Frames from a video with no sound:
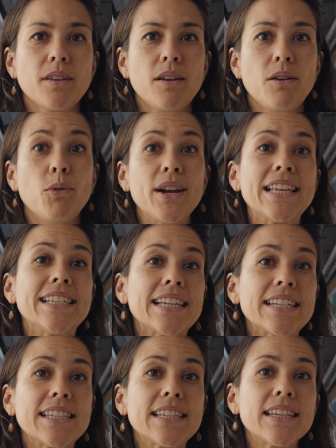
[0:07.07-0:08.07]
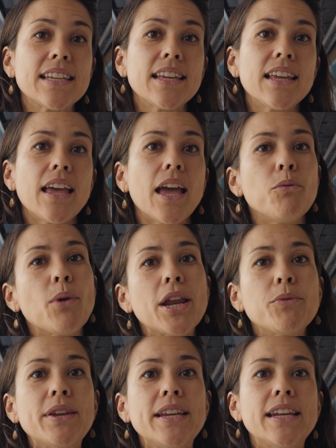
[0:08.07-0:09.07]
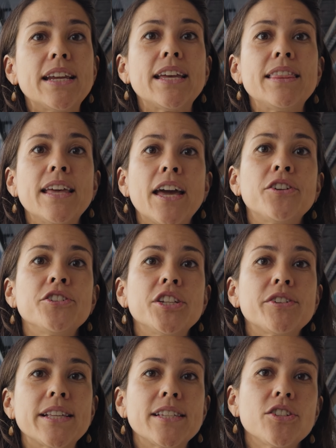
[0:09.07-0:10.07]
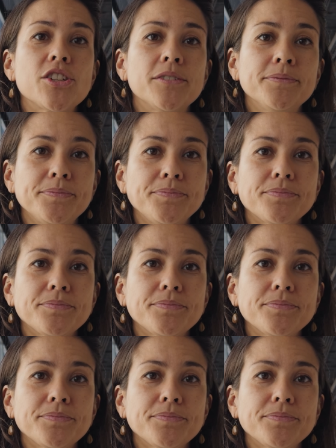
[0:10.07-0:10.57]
What is it, and why do we need it in the energy transition?